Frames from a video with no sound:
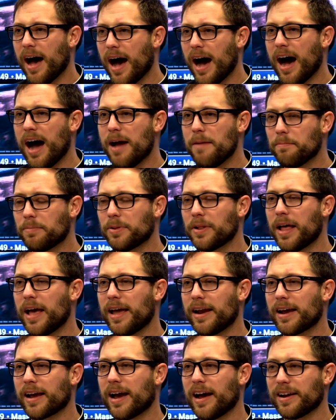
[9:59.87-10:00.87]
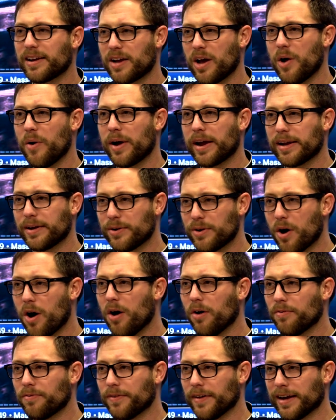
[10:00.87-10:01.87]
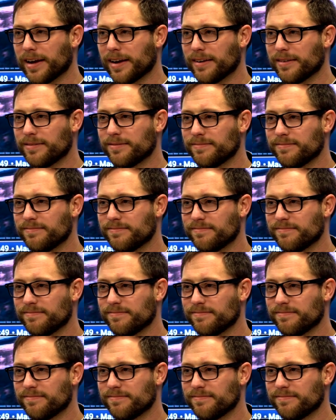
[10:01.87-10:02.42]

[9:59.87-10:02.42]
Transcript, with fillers: I'm planning on going golfing